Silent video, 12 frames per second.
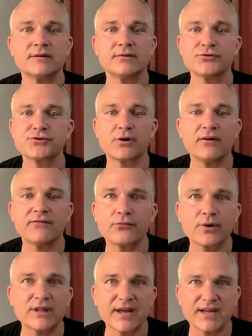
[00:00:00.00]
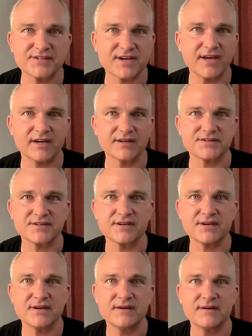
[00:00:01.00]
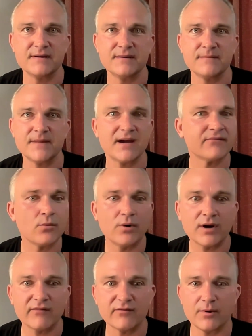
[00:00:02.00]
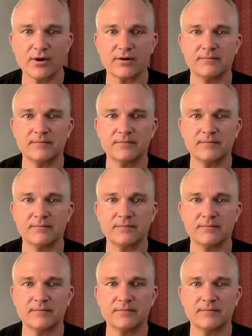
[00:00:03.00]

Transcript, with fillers: those are all freelance gigs, every one of them.